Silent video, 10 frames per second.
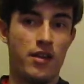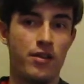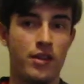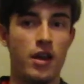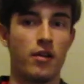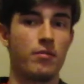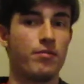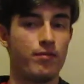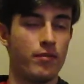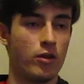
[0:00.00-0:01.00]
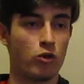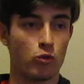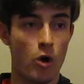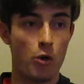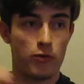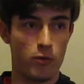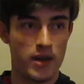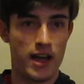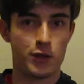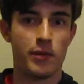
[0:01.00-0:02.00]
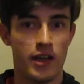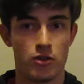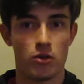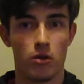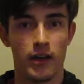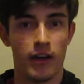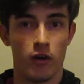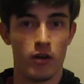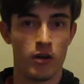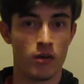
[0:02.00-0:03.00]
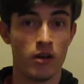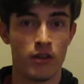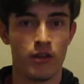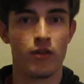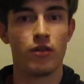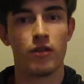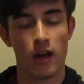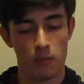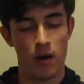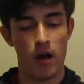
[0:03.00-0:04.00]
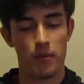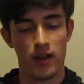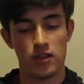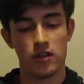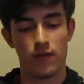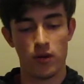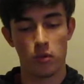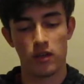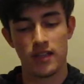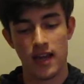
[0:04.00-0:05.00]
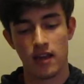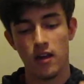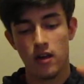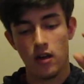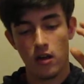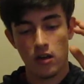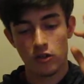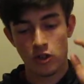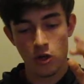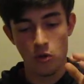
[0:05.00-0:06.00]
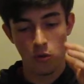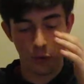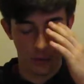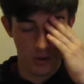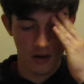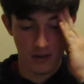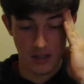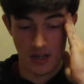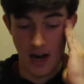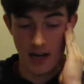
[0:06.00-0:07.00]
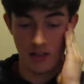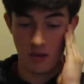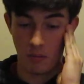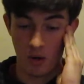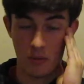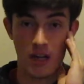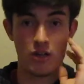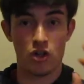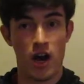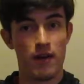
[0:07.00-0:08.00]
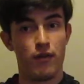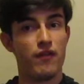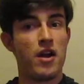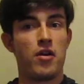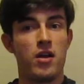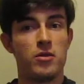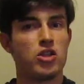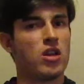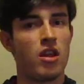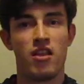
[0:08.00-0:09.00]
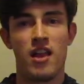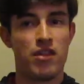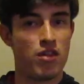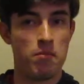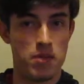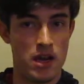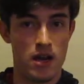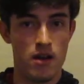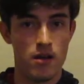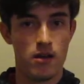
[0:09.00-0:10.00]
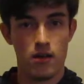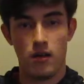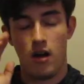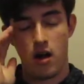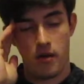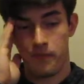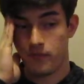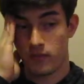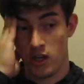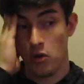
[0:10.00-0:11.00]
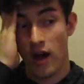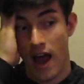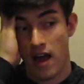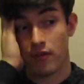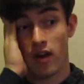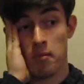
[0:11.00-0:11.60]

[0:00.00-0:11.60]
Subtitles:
Their growth will be exponential. And their population, if you were to take 2 or 3 of these guys and put them in a giant vivarium and just let them be, you'd have a